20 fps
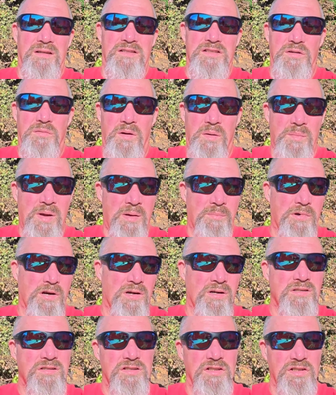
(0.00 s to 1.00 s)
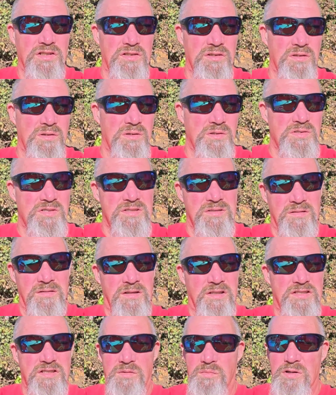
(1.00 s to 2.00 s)
to remember, to use.
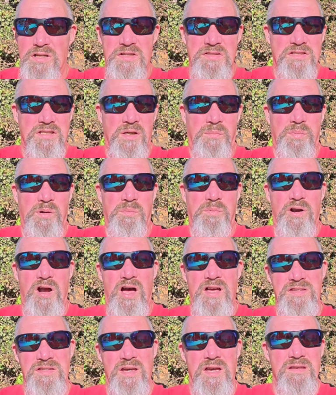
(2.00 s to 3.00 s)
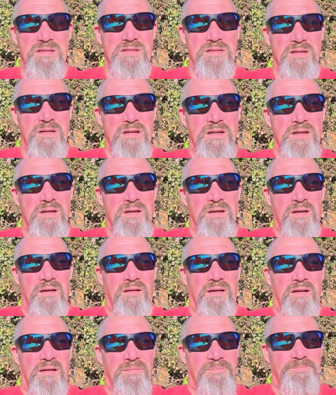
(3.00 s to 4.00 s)
It's a real simple process.
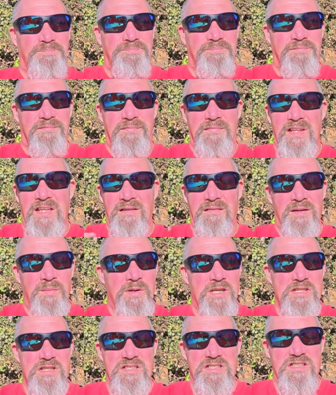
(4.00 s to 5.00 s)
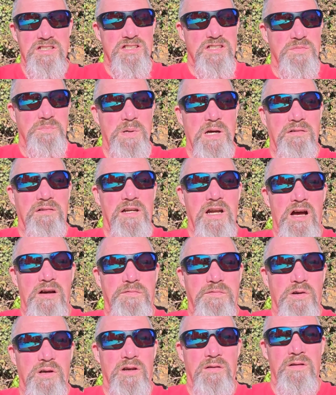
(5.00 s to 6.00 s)
Let me just spell it
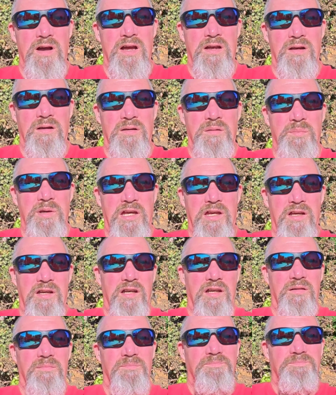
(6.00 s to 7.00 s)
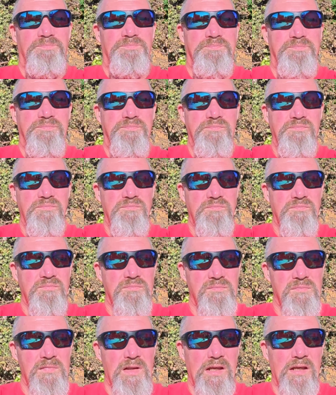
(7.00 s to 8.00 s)
out for you right here in the beginning.
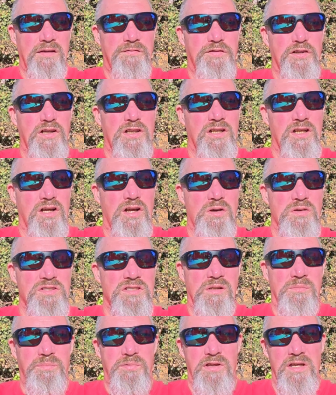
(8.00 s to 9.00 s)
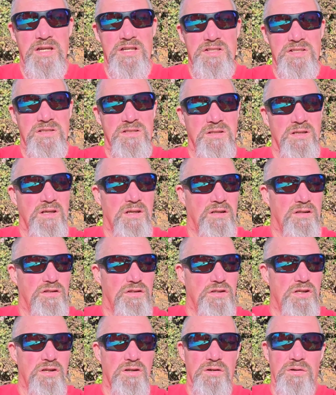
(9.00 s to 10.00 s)
If you're going to go someplace
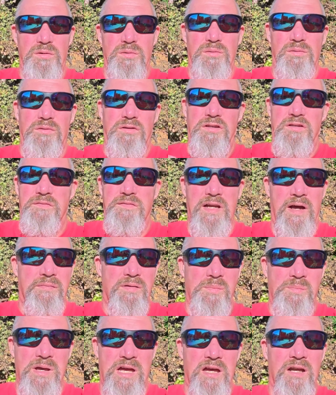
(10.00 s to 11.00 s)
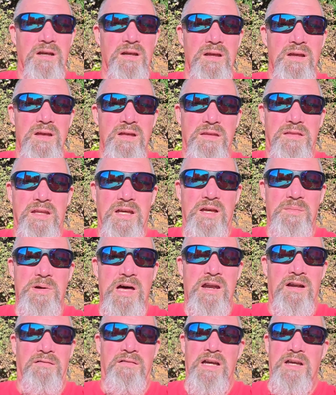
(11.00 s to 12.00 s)
new, you've never been, think
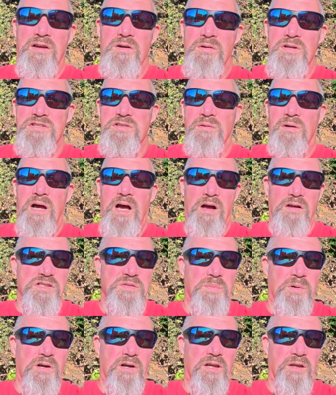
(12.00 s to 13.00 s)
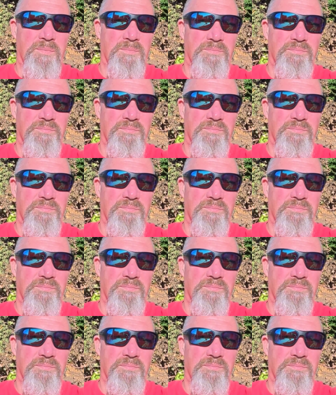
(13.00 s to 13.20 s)
about it like going to a house party.